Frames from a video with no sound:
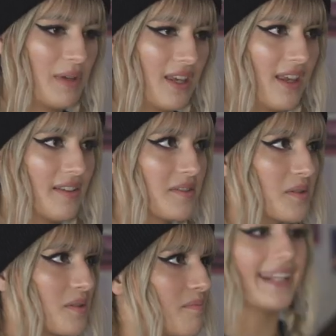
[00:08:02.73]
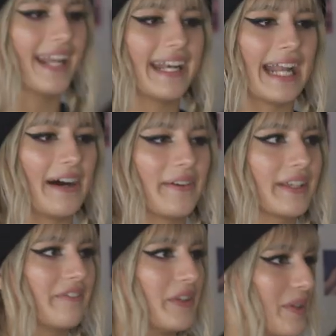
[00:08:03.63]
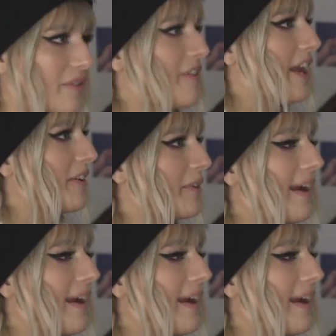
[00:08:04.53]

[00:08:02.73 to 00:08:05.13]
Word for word: your piece. And I'll give you your final